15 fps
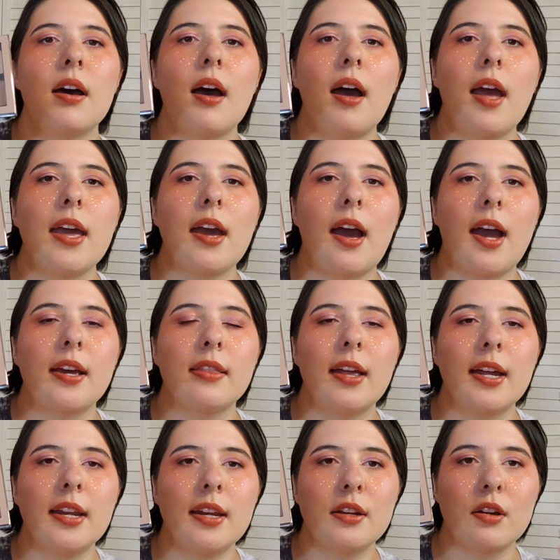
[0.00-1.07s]
a
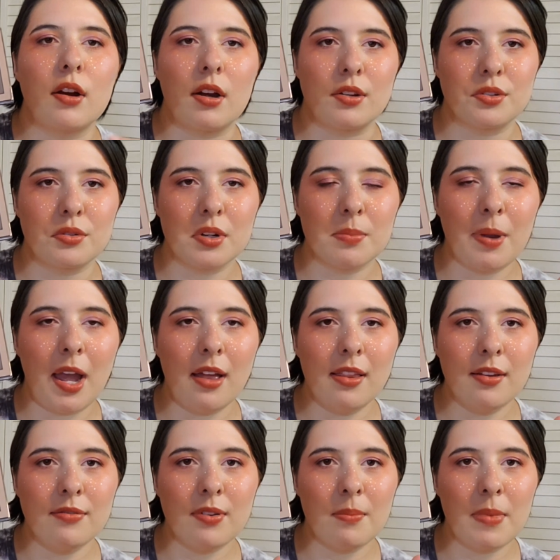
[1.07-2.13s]
highlight and contour
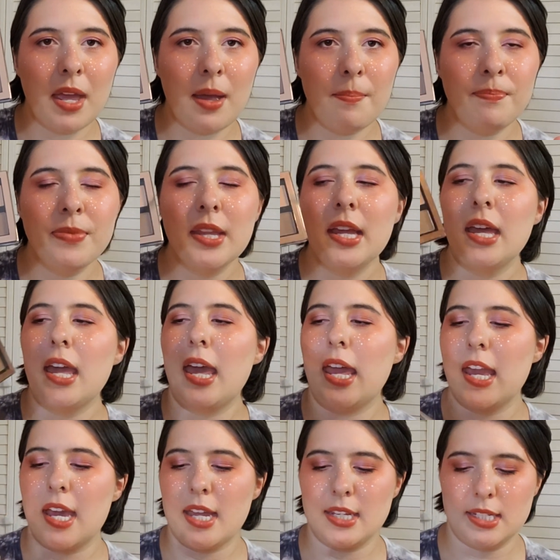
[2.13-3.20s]
palette from them,
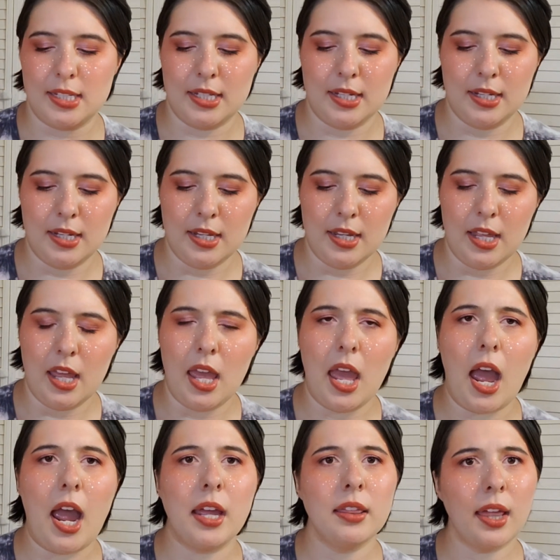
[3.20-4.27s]
and
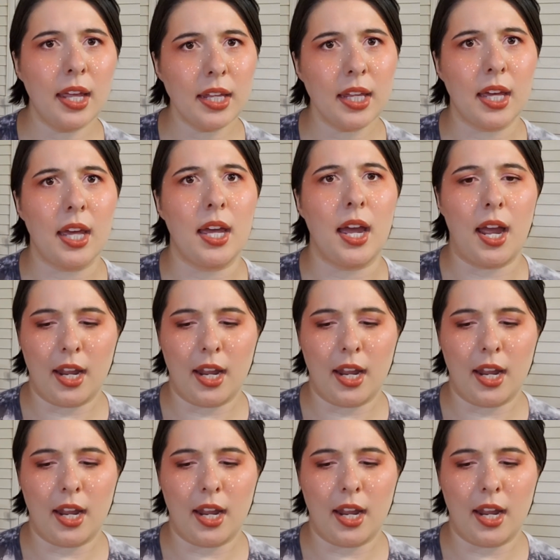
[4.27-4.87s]
I like it.